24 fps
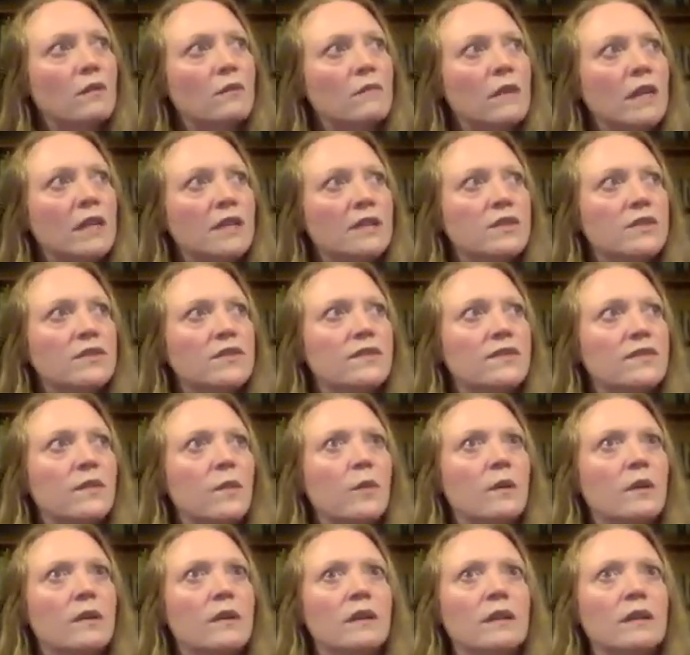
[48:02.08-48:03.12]
much
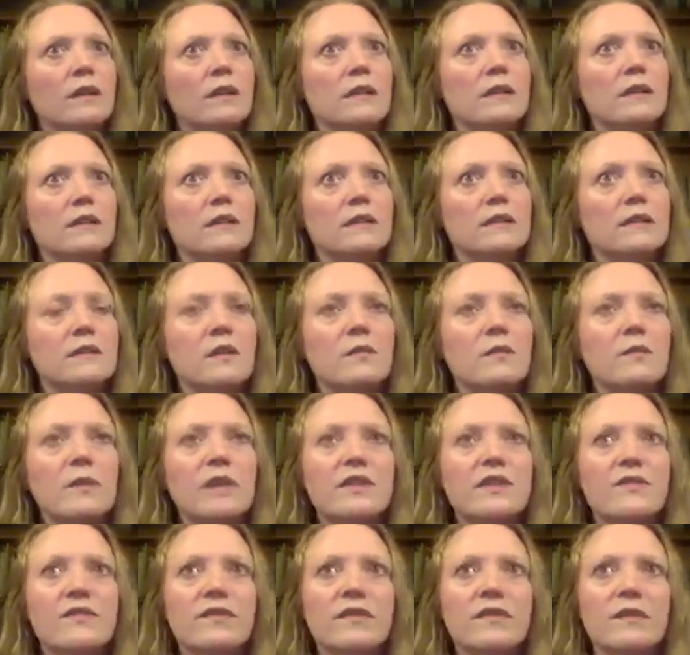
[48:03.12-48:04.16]
for
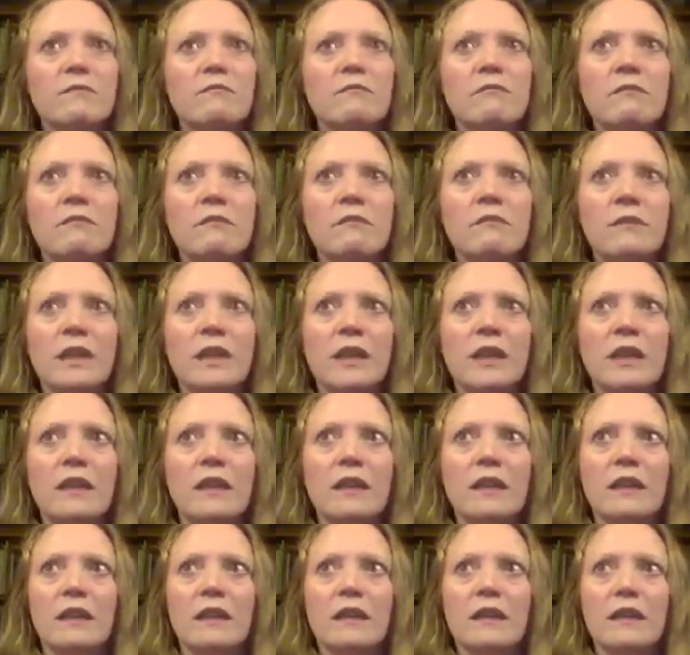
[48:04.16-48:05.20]
me
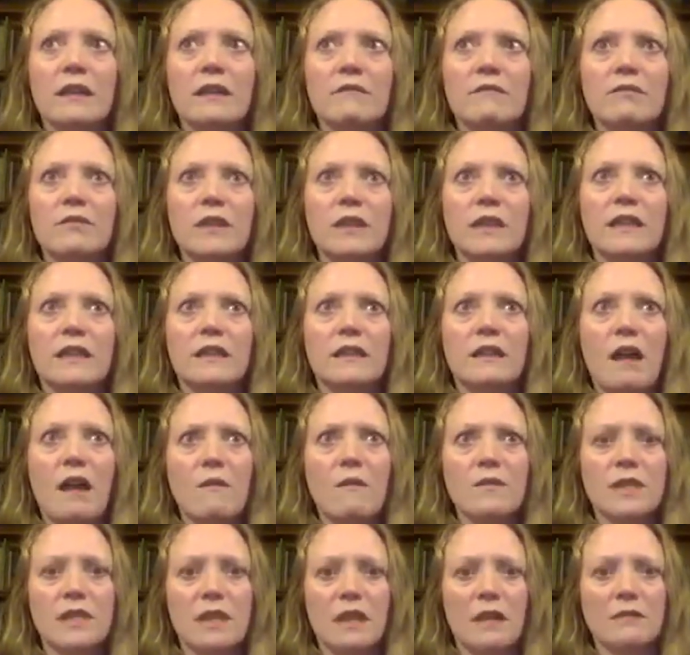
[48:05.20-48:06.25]
really comes
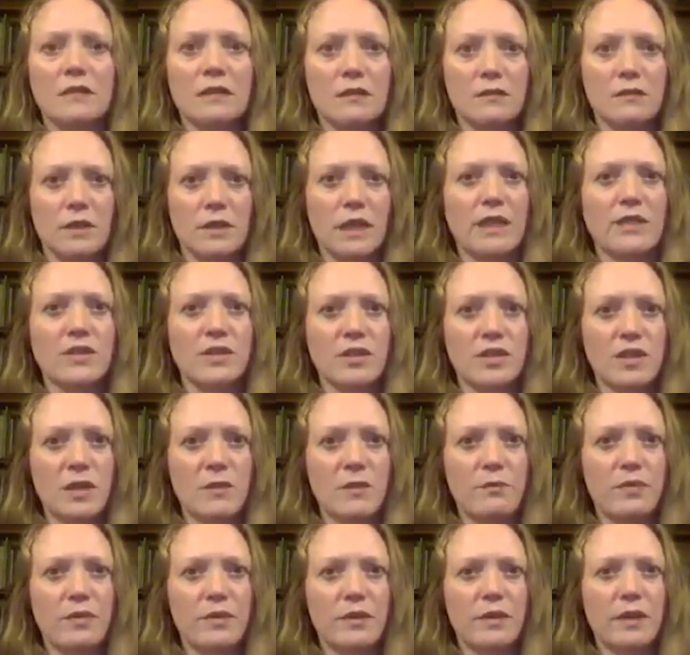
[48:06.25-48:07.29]
down to the
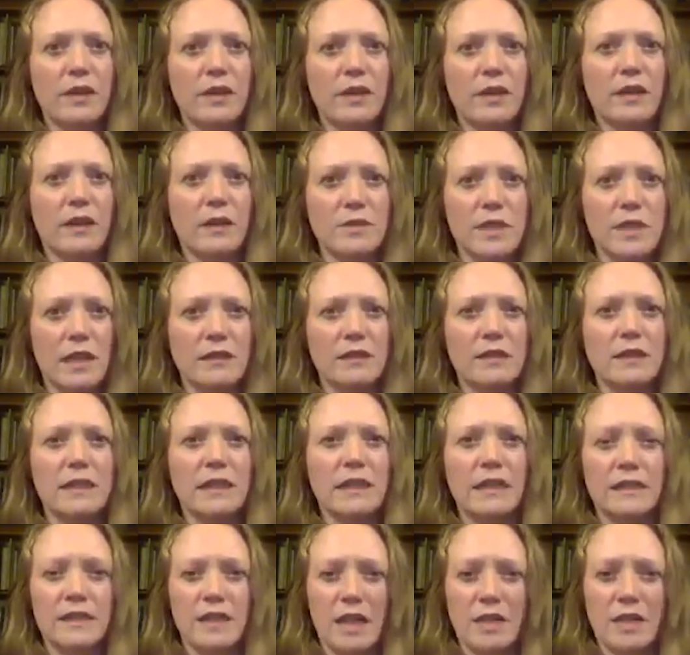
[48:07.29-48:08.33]
relationship and comes down to the
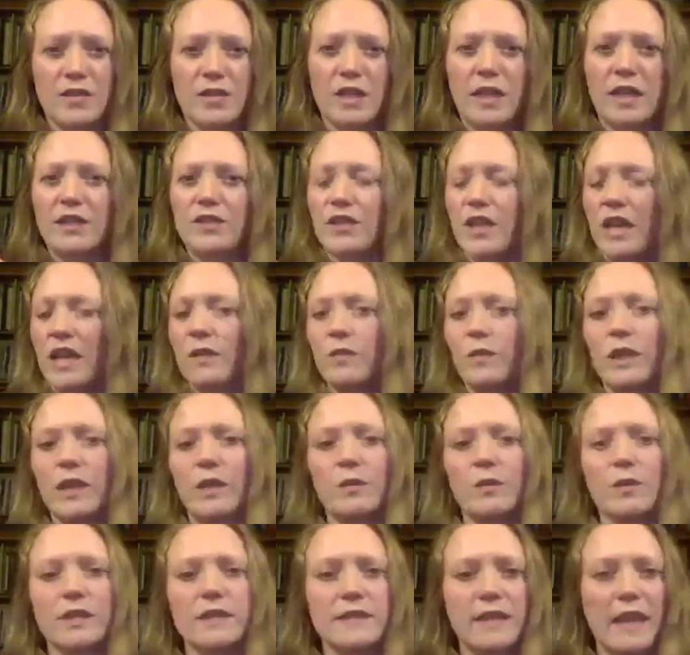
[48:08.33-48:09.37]
intention. And Jen, what you
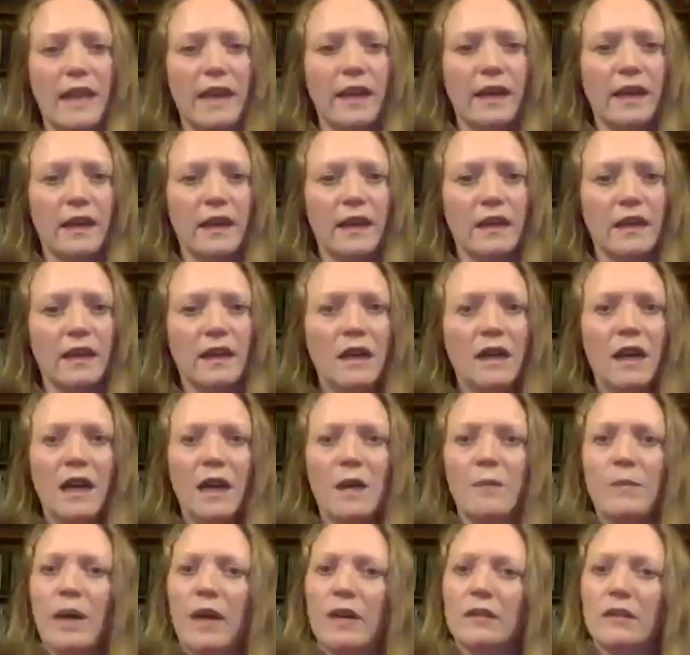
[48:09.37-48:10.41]
were saying
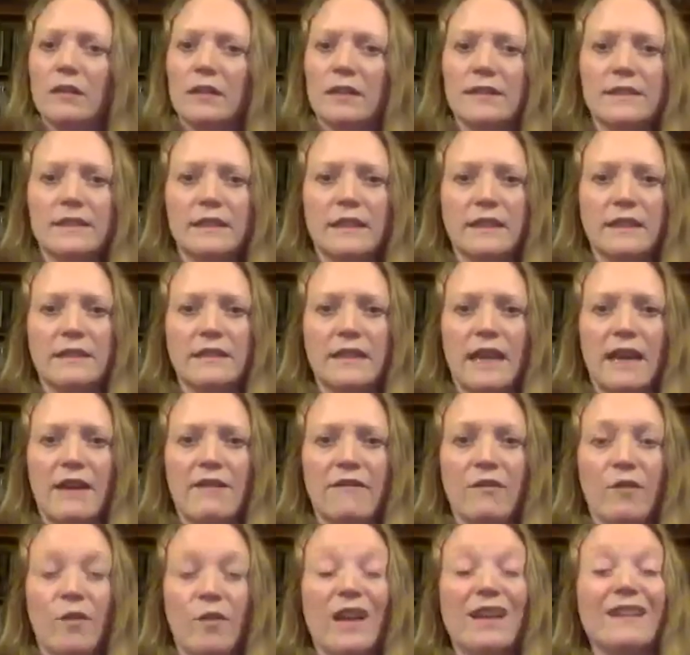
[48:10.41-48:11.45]
about listening to
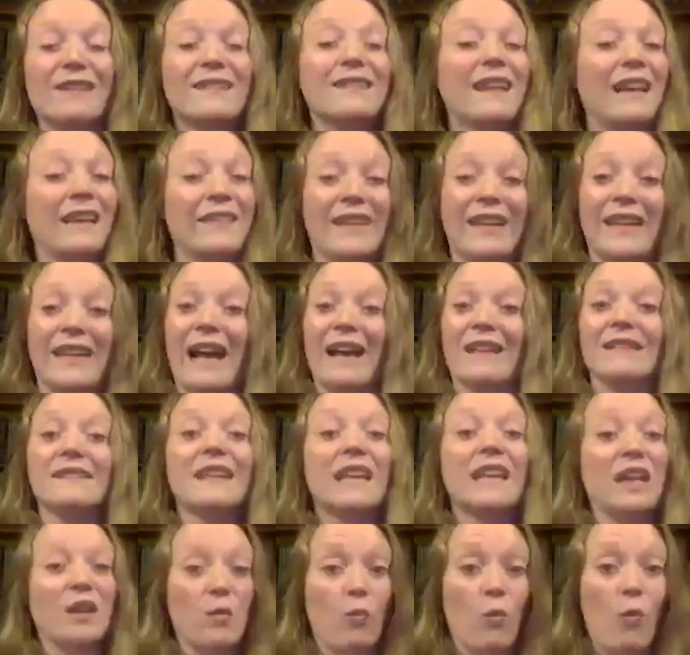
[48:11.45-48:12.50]
that voice and then
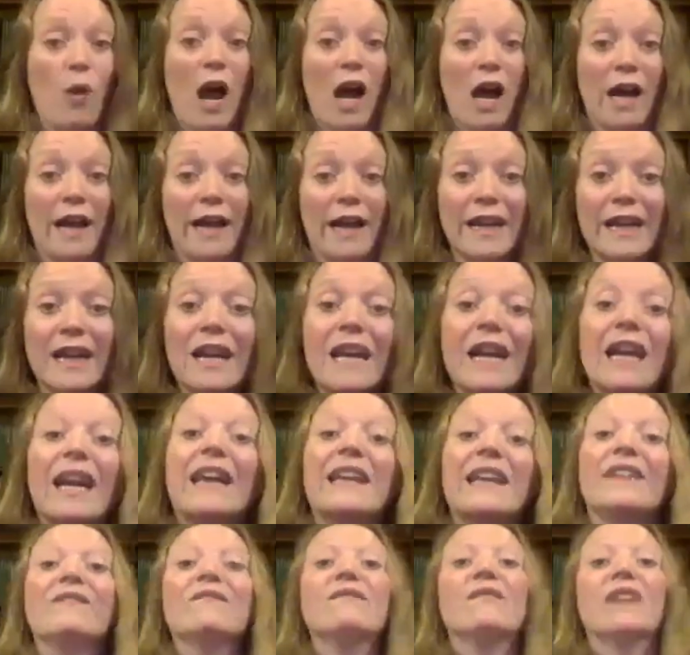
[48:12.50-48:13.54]
asking why
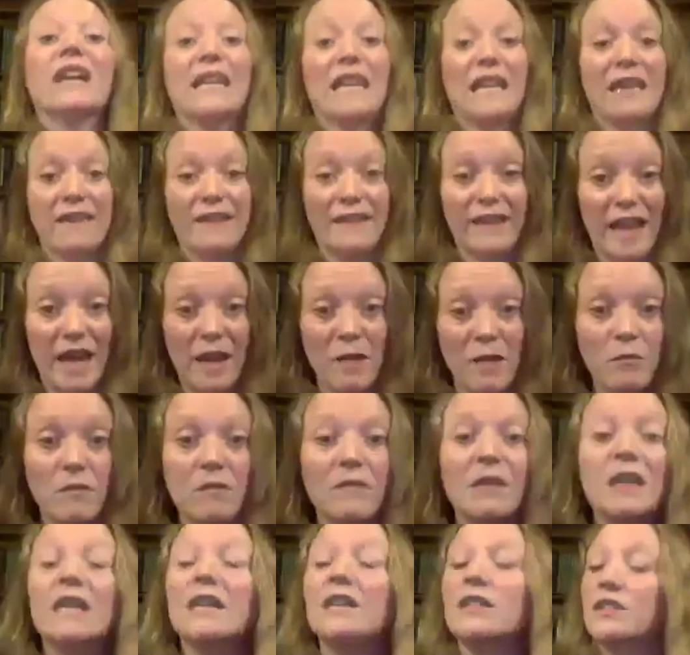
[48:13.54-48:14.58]
and inviting
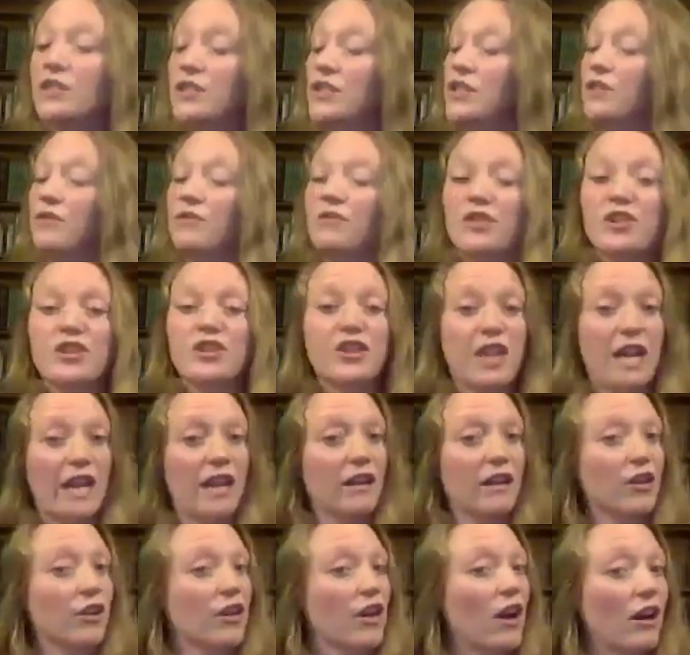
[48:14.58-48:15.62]
them to
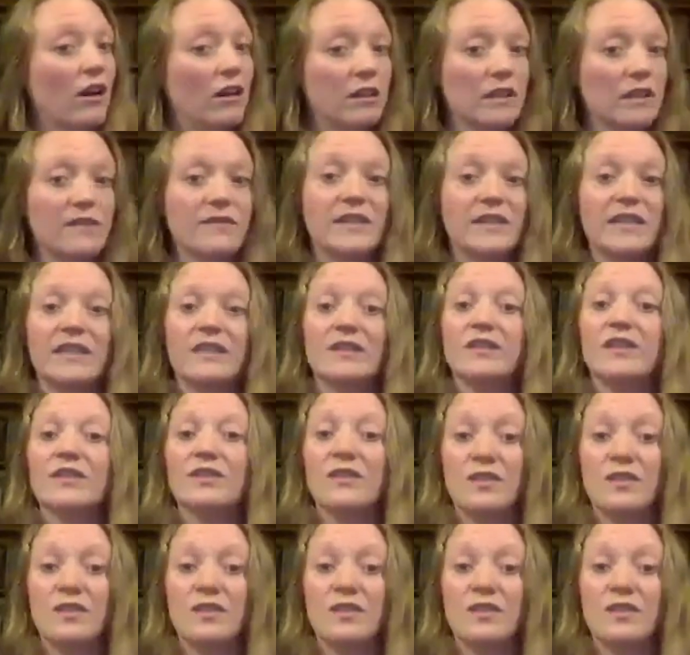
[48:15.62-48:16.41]
share all of it